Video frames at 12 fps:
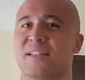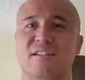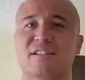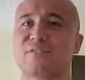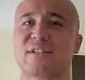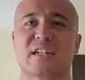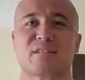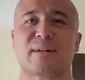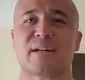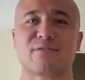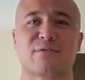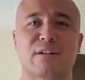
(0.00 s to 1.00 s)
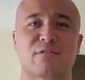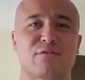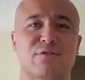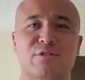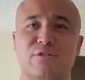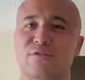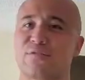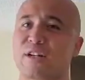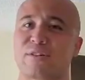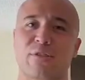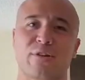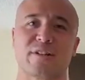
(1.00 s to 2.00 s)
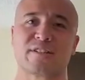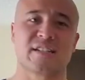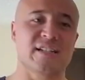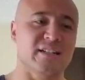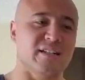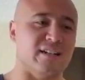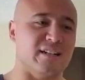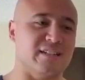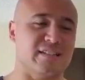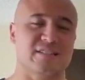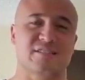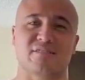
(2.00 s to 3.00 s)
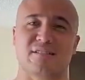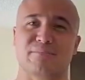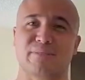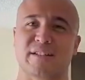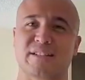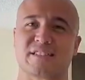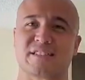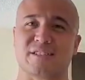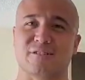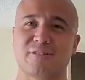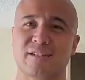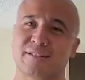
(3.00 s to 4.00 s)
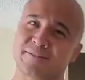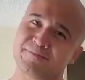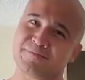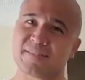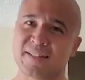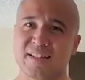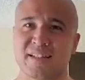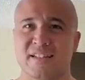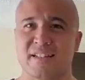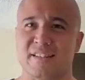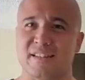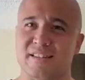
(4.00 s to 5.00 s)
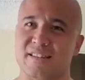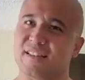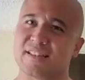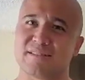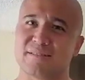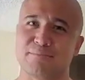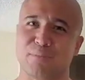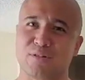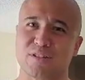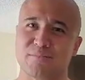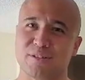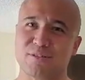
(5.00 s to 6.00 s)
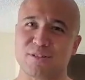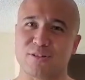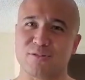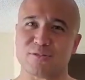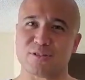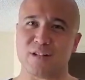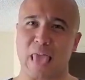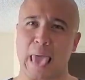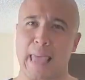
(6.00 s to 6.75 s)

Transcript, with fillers: Then I'll give you guys my final review and final thoughts on this donut place. So, let's poke some donut holes.